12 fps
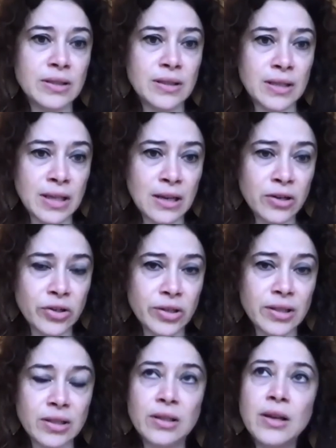
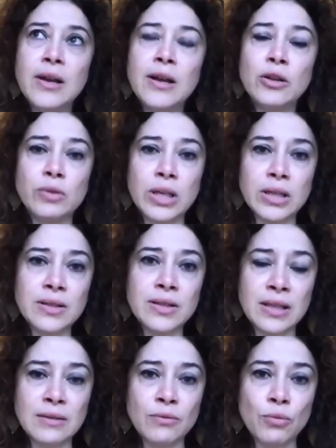internationally to
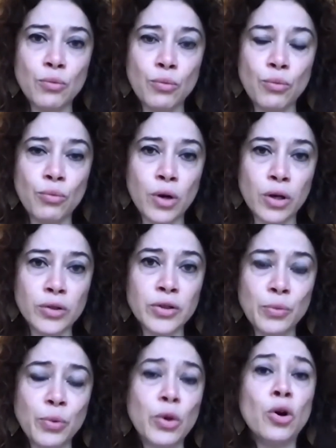understand what
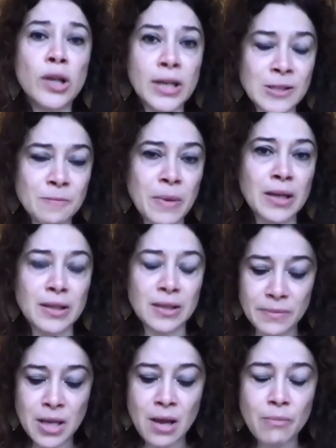we all
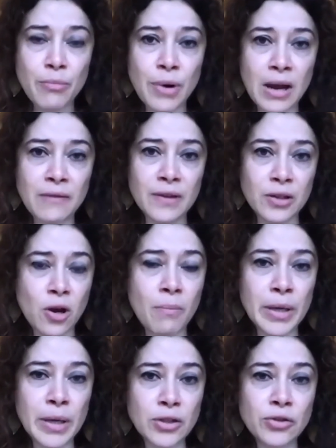expect private
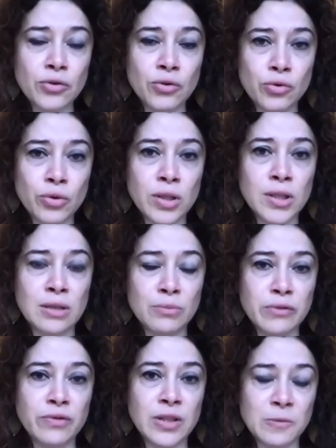companies to do in terms
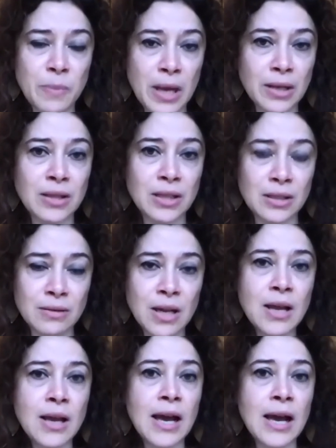of respecting
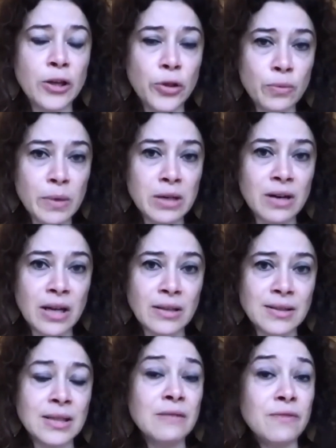human
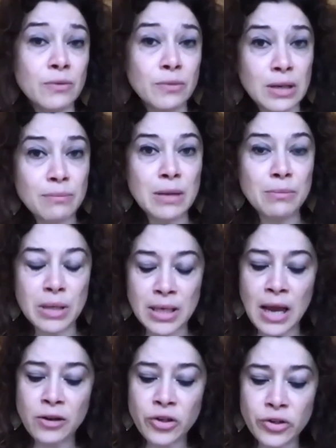rights, even when maybe
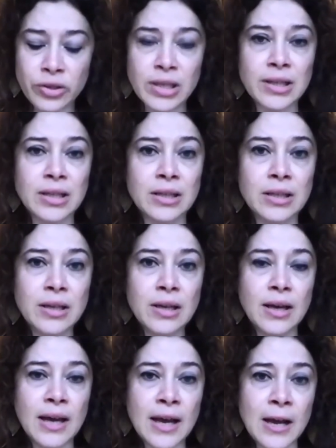nationally
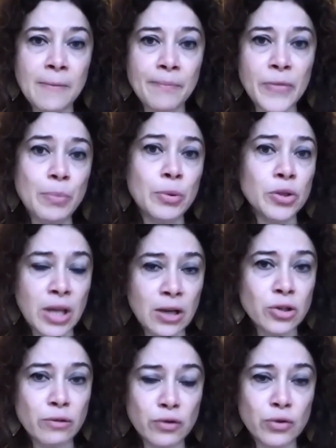the
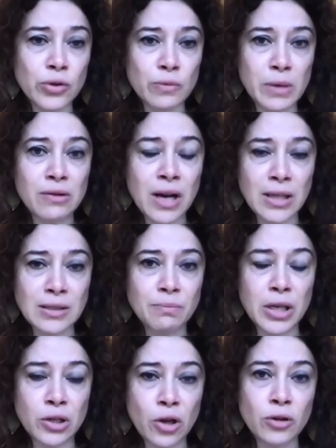protection of those human rights
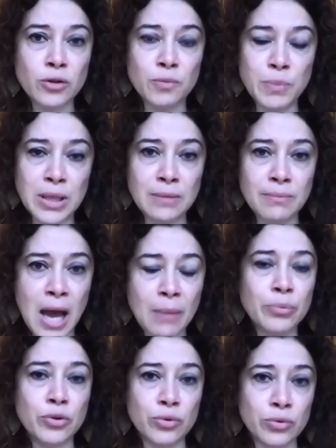may not be
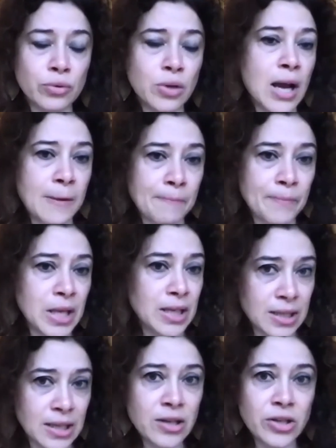up to
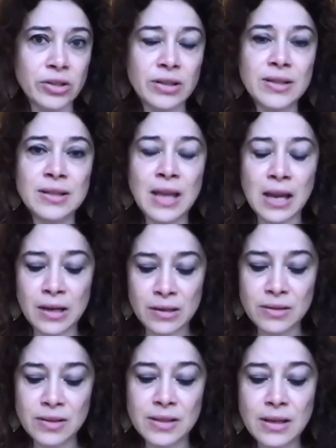international
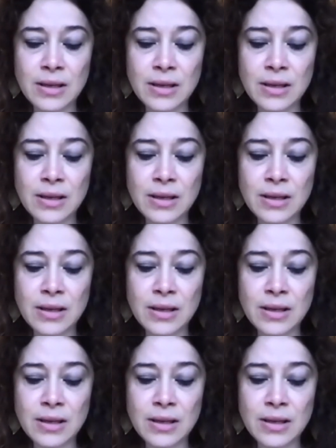standards.